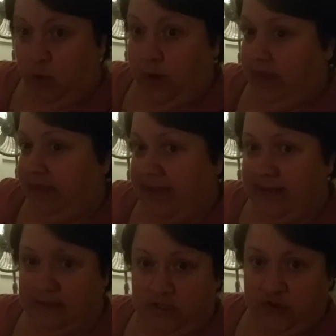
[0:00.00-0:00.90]
when
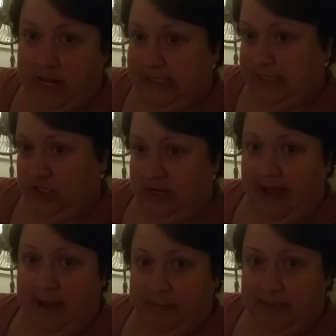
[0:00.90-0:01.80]
that transition
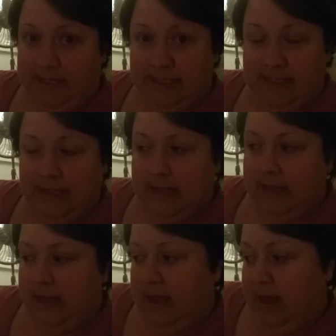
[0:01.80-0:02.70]
happened.
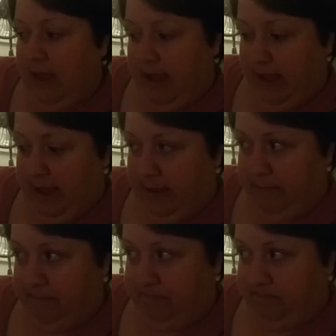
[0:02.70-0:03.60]
But